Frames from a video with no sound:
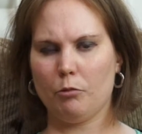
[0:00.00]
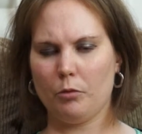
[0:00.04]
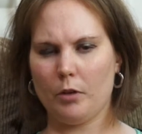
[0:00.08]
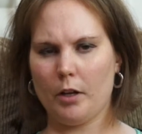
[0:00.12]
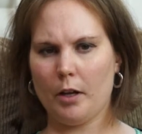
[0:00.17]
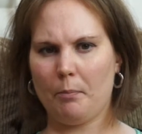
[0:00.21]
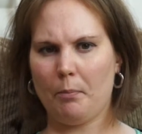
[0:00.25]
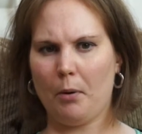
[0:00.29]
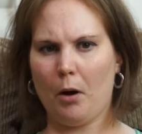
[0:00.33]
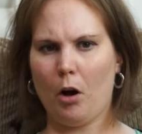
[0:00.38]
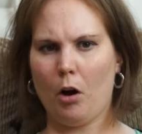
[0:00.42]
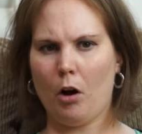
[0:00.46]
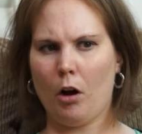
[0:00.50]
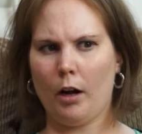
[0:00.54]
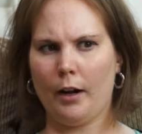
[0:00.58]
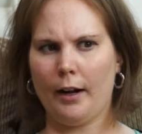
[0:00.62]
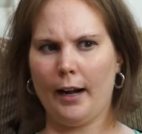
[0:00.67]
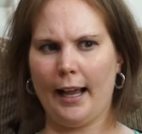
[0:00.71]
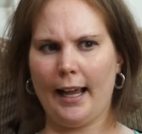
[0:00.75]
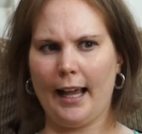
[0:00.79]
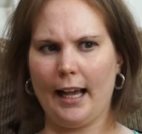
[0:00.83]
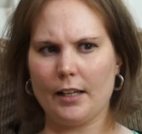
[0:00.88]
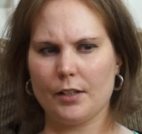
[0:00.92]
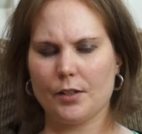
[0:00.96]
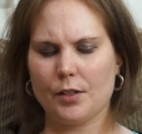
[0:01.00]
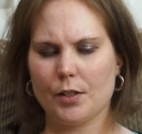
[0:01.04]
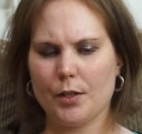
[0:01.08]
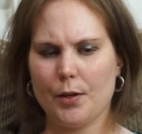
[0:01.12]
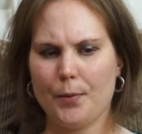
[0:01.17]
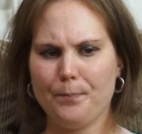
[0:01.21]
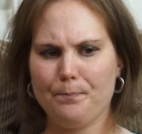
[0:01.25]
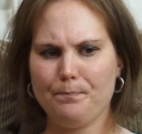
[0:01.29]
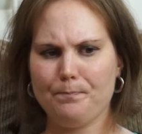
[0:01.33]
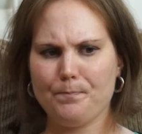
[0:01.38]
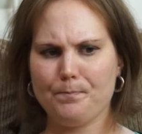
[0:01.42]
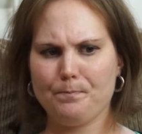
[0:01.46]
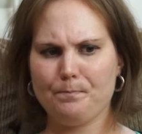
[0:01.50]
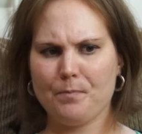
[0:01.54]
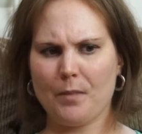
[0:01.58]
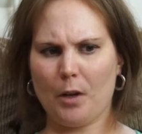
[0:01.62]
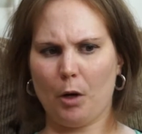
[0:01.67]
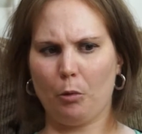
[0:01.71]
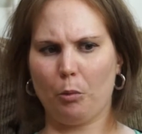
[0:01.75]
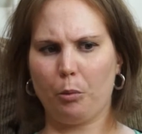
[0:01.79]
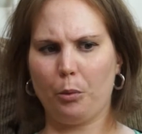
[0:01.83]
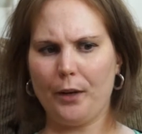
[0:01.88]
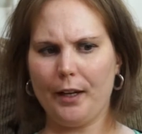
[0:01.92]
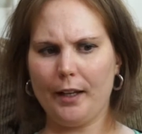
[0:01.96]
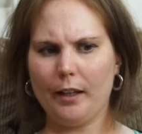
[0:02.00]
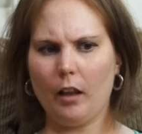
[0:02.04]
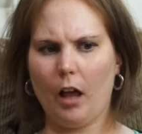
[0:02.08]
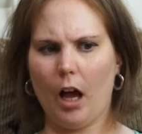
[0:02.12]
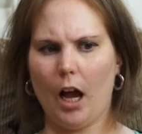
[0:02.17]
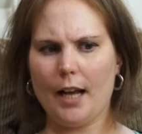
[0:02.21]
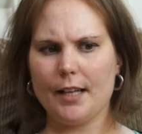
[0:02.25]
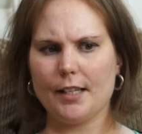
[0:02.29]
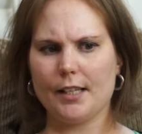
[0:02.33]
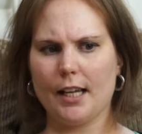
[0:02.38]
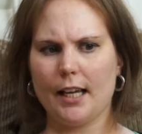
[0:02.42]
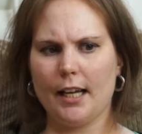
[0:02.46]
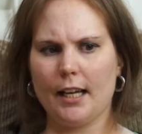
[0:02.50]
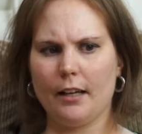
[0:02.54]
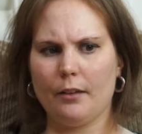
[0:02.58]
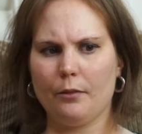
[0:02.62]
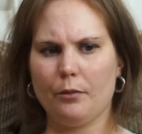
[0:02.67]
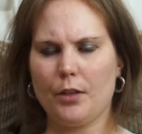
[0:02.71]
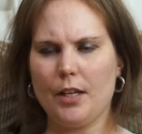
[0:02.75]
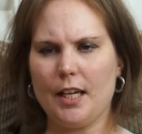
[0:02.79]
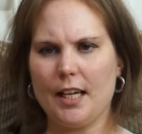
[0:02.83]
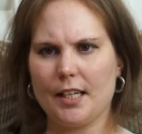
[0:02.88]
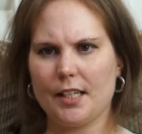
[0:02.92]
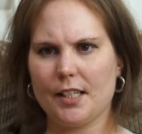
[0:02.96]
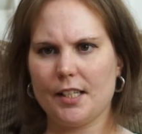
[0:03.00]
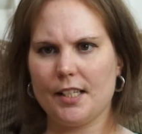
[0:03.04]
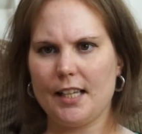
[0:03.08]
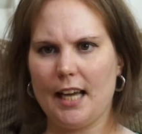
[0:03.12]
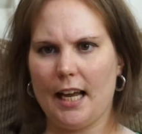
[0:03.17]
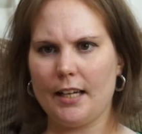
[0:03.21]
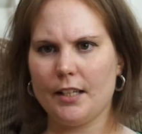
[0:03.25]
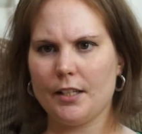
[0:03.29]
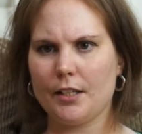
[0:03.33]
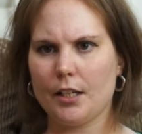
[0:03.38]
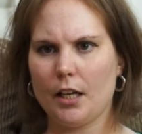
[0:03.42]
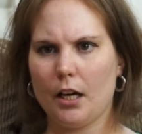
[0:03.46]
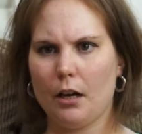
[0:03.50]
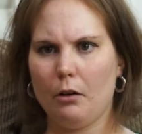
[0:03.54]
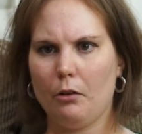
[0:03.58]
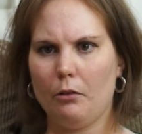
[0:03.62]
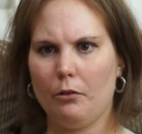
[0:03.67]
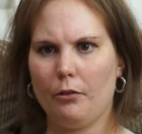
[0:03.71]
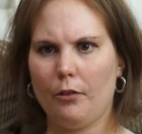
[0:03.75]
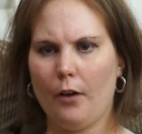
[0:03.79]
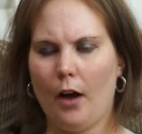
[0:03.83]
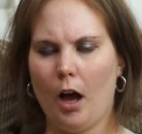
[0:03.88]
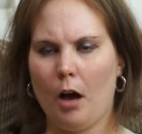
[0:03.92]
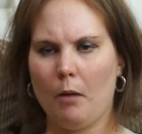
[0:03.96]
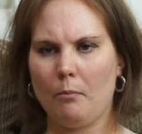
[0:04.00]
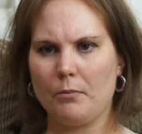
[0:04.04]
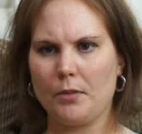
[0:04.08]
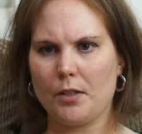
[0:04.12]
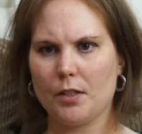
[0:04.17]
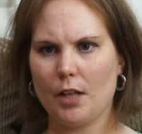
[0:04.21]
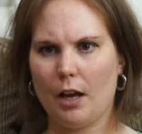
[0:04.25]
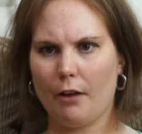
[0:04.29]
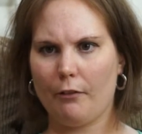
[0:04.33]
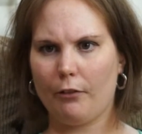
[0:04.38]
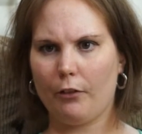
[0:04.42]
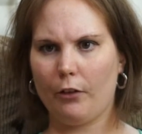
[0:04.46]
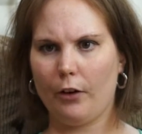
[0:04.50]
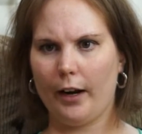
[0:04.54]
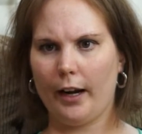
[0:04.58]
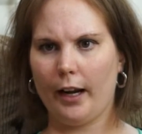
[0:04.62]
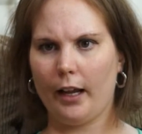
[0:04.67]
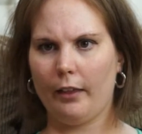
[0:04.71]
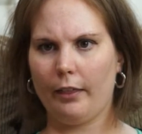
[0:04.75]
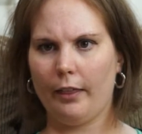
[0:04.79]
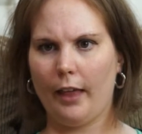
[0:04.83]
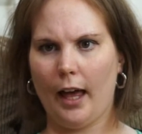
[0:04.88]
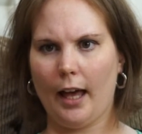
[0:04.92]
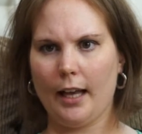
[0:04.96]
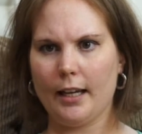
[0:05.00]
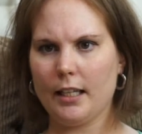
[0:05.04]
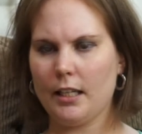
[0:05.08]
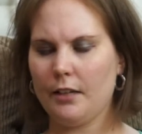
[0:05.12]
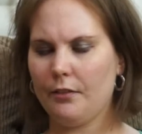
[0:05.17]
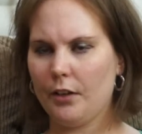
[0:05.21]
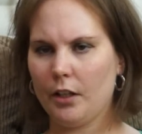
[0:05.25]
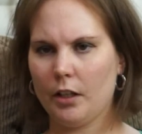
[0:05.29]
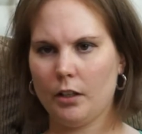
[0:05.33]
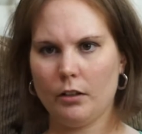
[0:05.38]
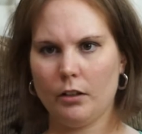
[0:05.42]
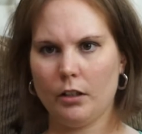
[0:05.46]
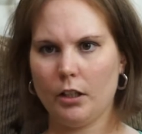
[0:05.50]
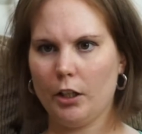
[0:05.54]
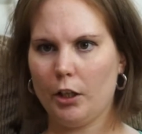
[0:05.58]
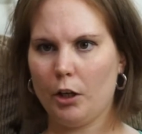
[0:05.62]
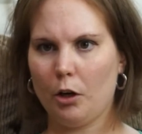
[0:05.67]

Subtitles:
upon, I guess, realizing the extent of suffering that even,